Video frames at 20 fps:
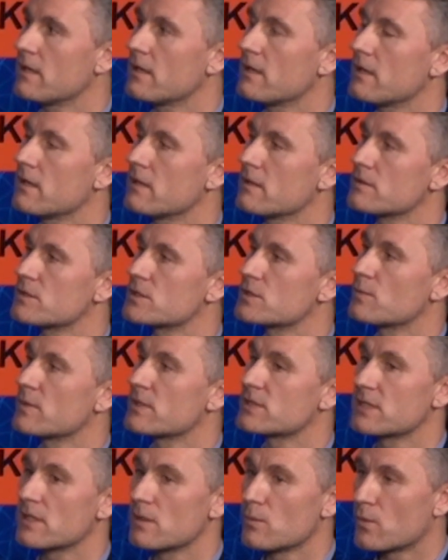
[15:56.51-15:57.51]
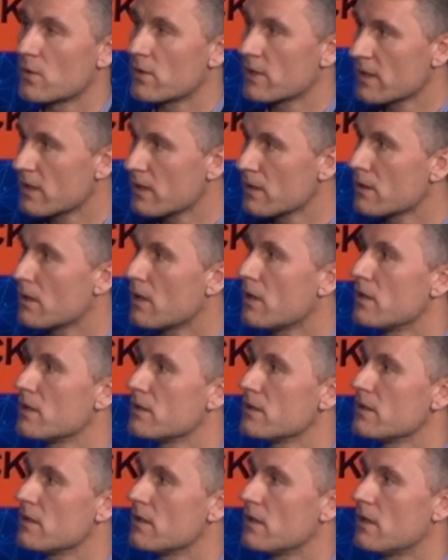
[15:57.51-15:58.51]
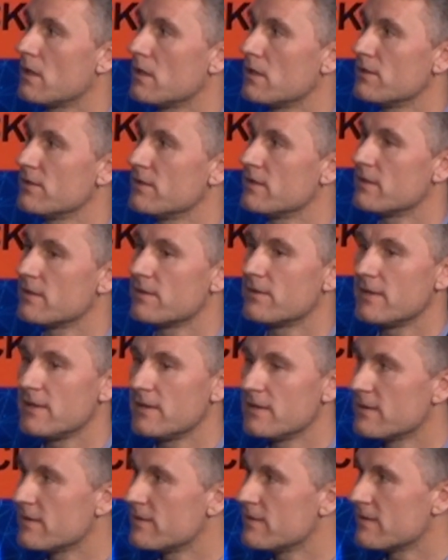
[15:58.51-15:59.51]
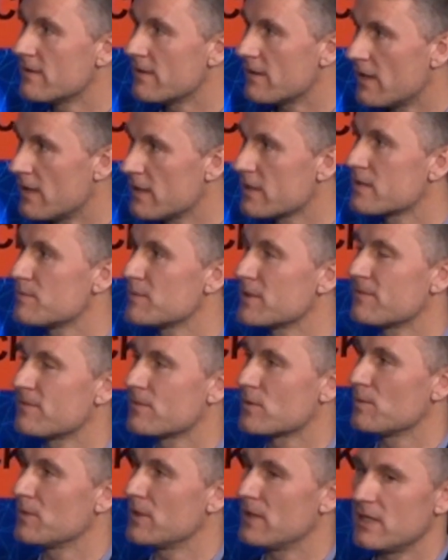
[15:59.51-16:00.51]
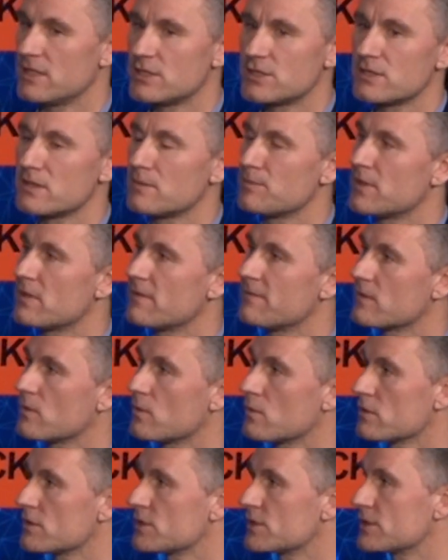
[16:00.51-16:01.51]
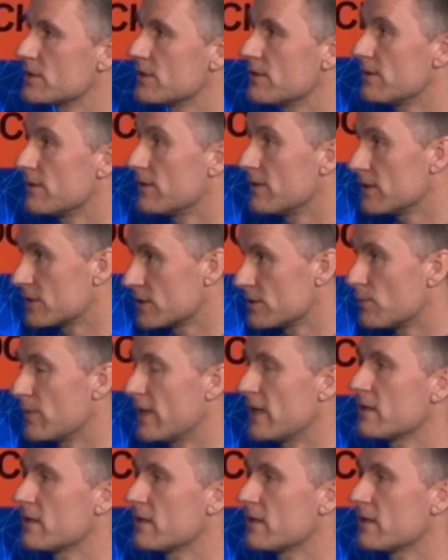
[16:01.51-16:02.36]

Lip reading: so we're still working on the ultimate formulation, but of course, there's a